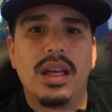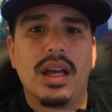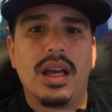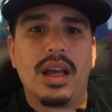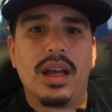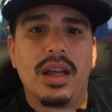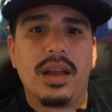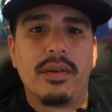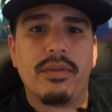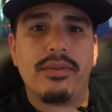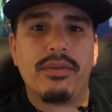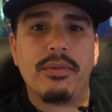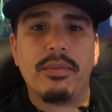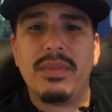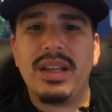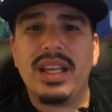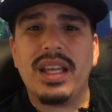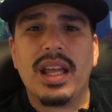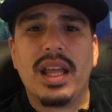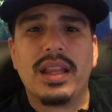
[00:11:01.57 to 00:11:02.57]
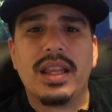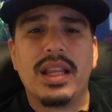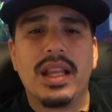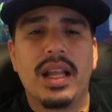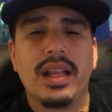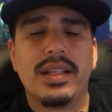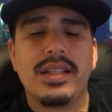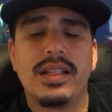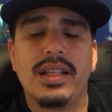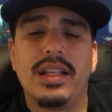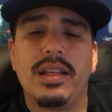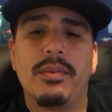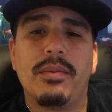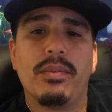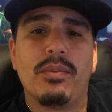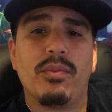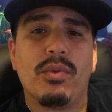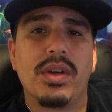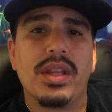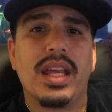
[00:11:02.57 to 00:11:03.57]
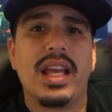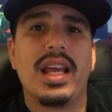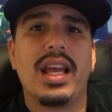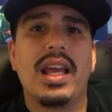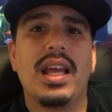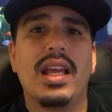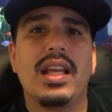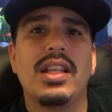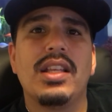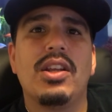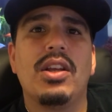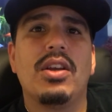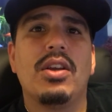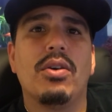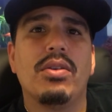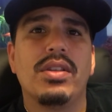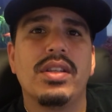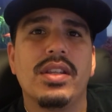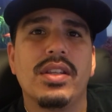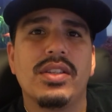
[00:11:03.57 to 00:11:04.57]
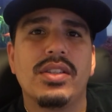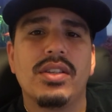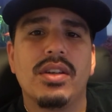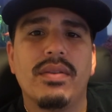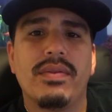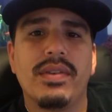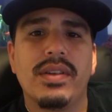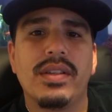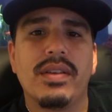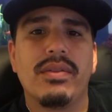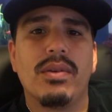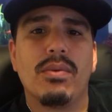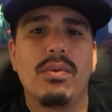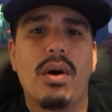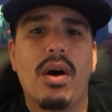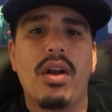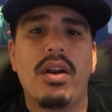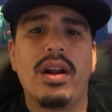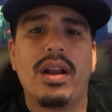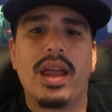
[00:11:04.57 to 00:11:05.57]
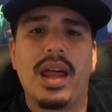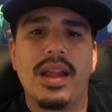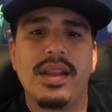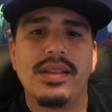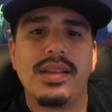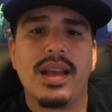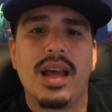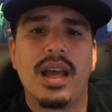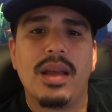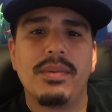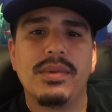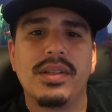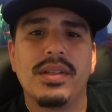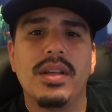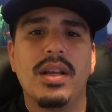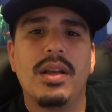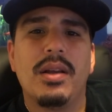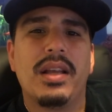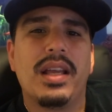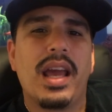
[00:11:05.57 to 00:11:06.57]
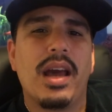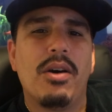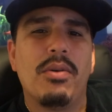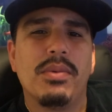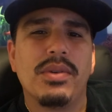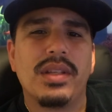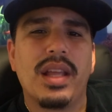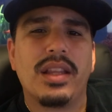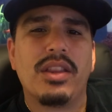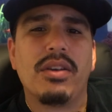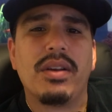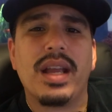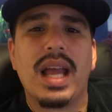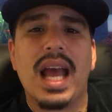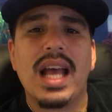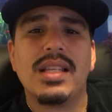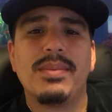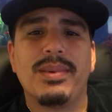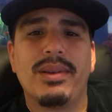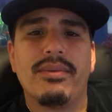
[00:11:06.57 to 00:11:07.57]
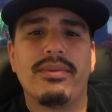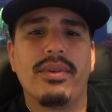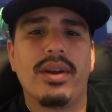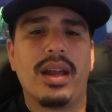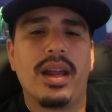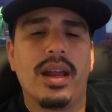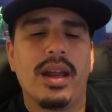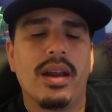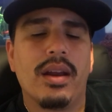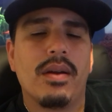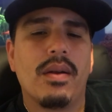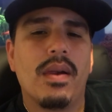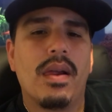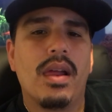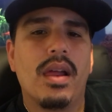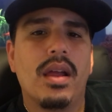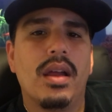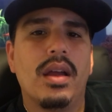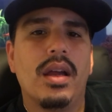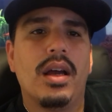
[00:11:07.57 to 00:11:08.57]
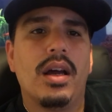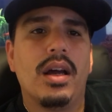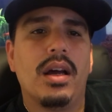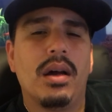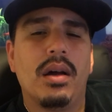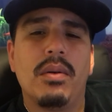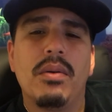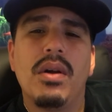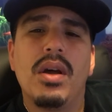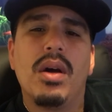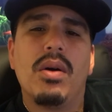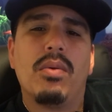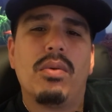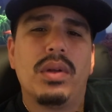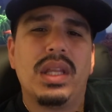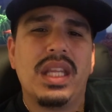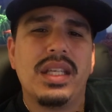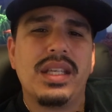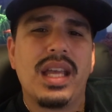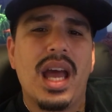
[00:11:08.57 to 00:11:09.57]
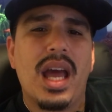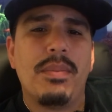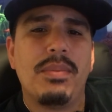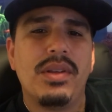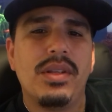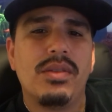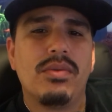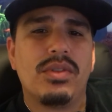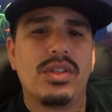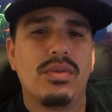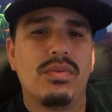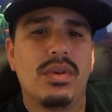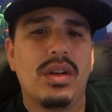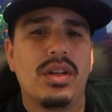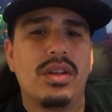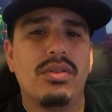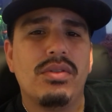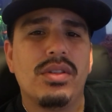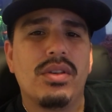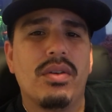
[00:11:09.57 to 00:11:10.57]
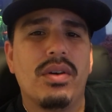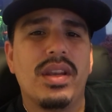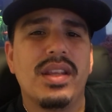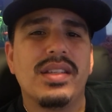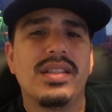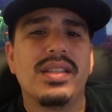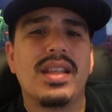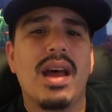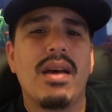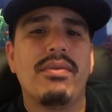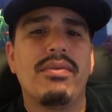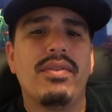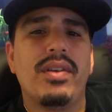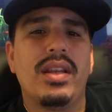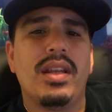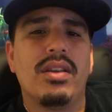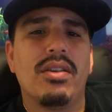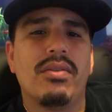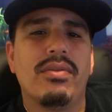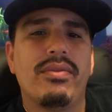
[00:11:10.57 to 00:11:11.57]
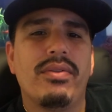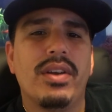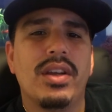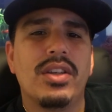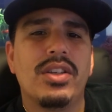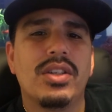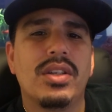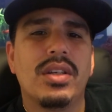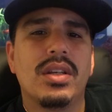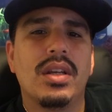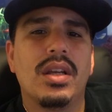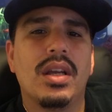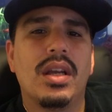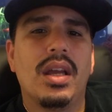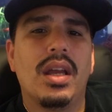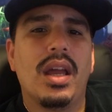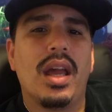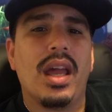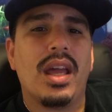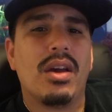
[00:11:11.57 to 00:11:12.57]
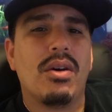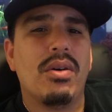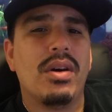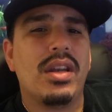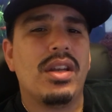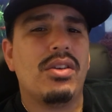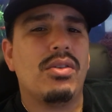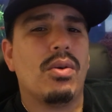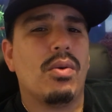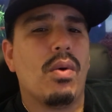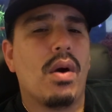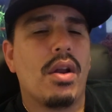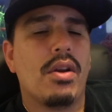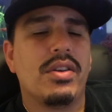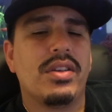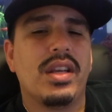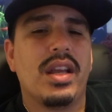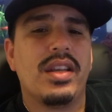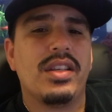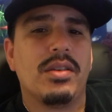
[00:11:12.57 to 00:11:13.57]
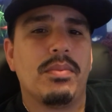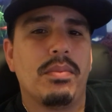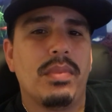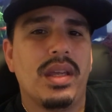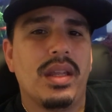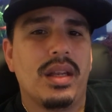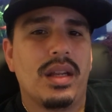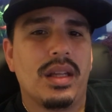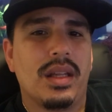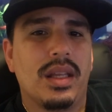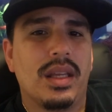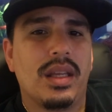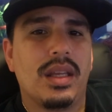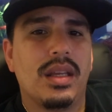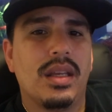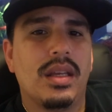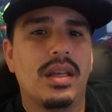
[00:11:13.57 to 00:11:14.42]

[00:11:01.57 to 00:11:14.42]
For me, I've seen them where they go to the surface of the water a lot of times, almost like they're gasping for air. When this happens, what you want to do is go ahead and stop feeding your fish and go ahead and do a water change immediately.